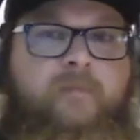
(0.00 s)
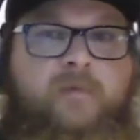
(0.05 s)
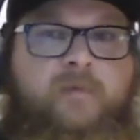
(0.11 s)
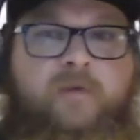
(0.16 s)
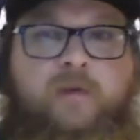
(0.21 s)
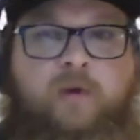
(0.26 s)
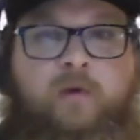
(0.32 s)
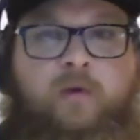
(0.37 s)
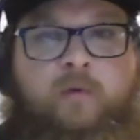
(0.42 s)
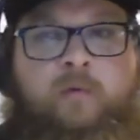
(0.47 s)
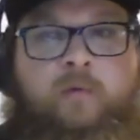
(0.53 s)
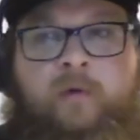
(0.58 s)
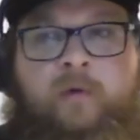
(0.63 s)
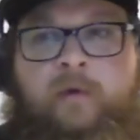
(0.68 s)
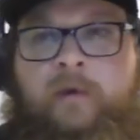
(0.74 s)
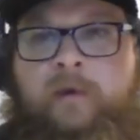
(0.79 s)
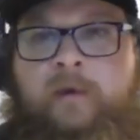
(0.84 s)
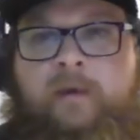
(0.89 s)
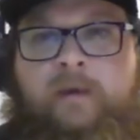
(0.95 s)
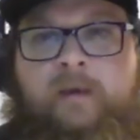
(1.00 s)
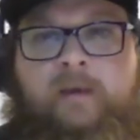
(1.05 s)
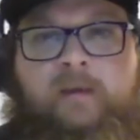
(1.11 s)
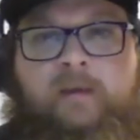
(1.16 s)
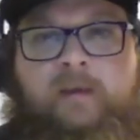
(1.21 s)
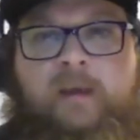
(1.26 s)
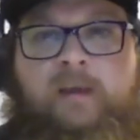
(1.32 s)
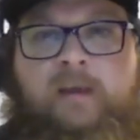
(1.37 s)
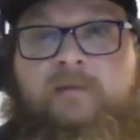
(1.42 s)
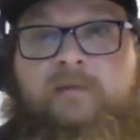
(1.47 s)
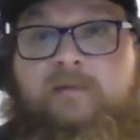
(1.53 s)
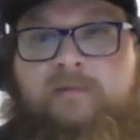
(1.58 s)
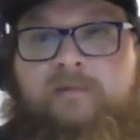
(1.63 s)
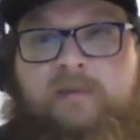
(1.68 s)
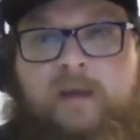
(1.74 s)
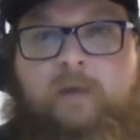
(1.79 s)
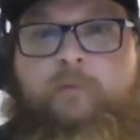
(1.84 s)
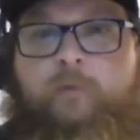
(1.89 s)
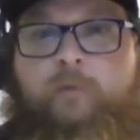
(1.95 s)
so it
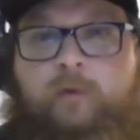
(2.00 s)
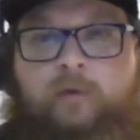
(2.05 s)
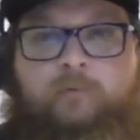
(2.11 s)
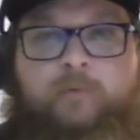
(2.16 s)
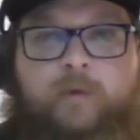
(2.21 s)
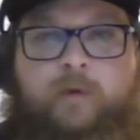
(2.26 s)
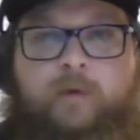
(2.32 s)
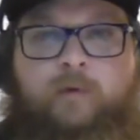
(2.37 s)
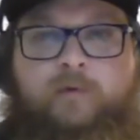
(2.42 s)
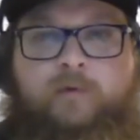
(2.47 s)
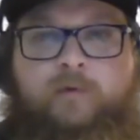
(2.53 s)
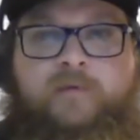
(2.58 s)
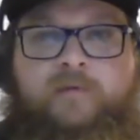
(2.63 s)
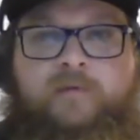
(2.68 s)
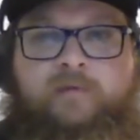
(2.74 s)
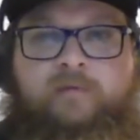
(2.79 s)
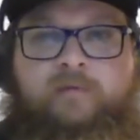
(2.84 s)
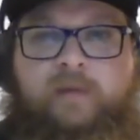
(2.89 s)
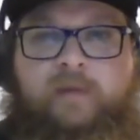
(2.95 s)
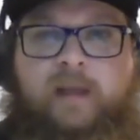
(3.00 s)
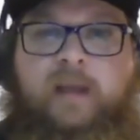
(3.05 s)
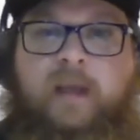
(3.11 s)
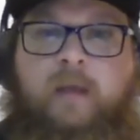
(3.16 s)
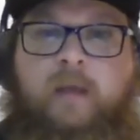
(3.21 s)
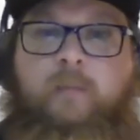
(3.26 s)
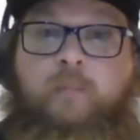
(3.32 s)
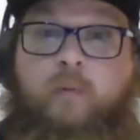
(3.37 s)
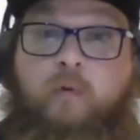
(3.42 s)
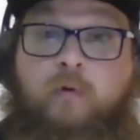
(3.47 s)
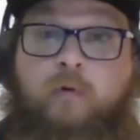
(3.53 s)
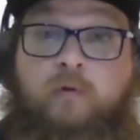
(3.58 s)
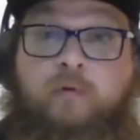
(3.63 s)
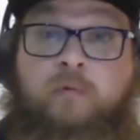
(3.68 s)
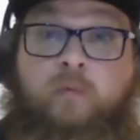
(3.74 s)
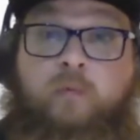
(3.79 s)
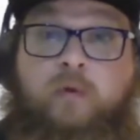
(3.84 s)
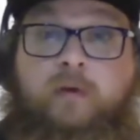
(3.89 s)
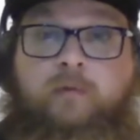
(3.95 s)
definitely feels like
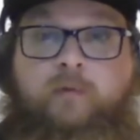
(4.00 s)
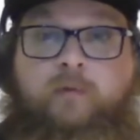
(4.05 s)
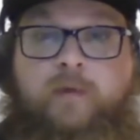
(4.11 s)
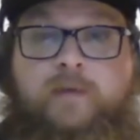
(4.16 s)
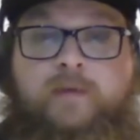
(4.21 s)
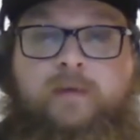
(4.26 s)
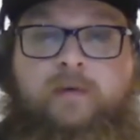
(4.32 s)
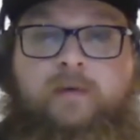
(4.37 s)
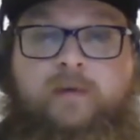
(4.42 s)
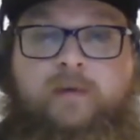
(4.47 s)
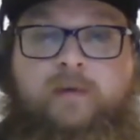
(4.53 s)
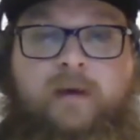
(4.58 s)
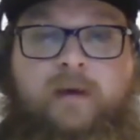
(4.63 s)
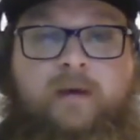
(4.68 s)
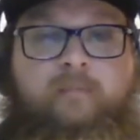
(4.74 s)
important when you visit.